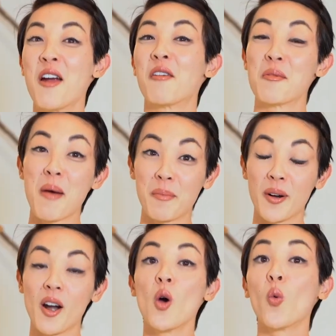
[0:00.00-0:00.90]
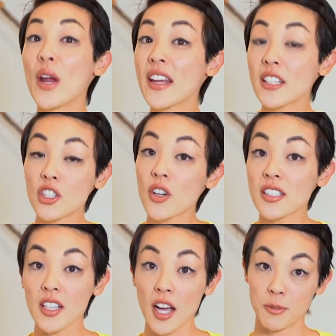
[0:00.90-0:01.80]
Remember, we can
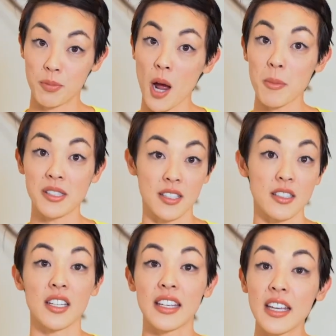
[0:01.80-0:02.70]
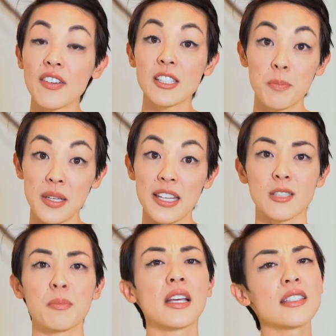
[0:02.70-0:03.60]
trust God's promises to give us
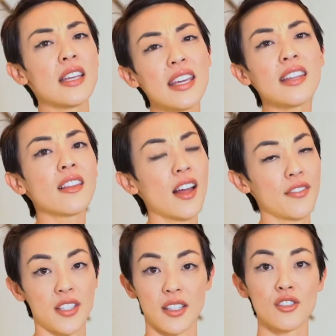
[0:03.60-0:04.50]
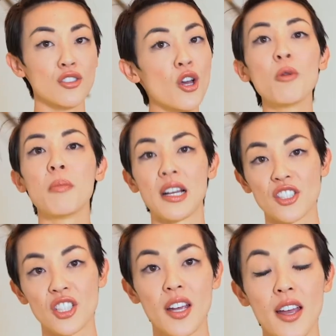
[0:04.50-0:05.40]
peace because He loves us so
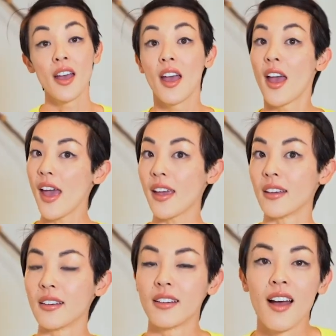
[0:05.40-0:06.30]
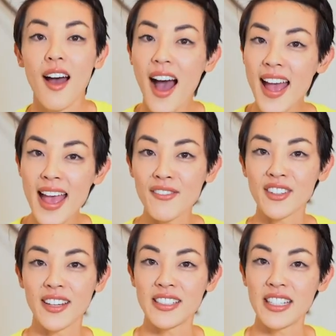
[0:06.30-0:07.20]
much. Hey, I have
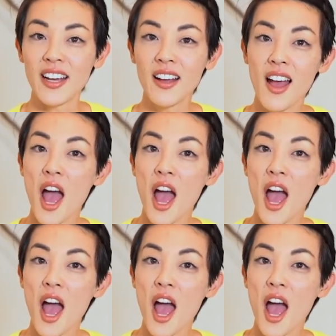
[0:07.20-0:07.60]
an idea.